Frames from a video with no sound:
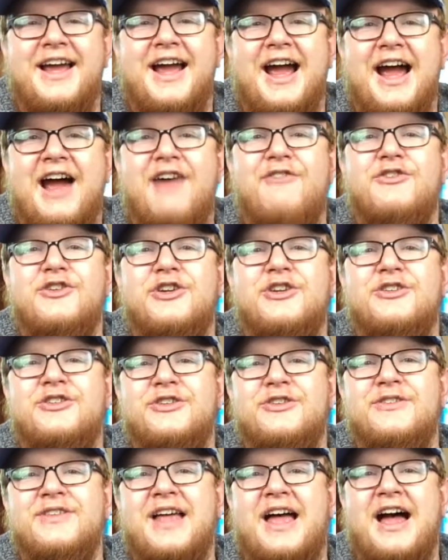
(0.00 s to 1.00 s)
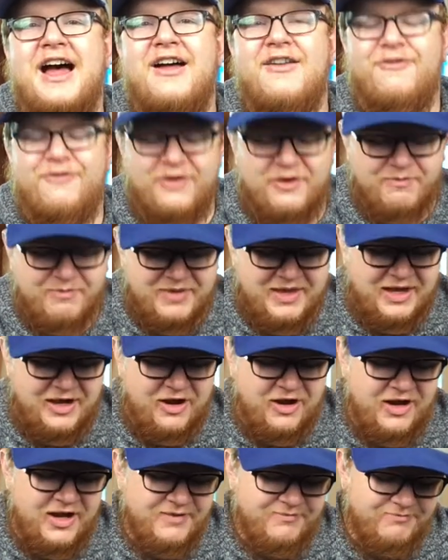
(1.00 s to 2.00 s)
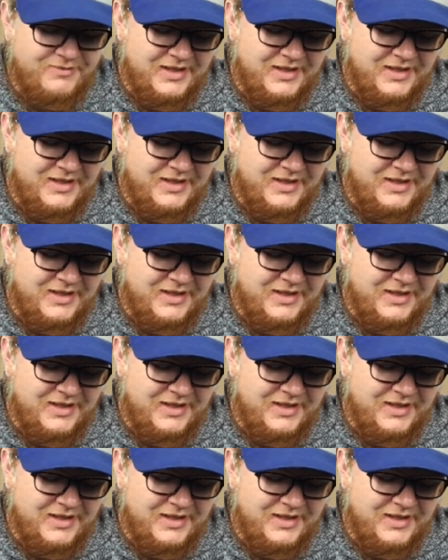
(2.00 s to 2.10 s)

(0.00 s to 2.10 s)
After you do that, from then on,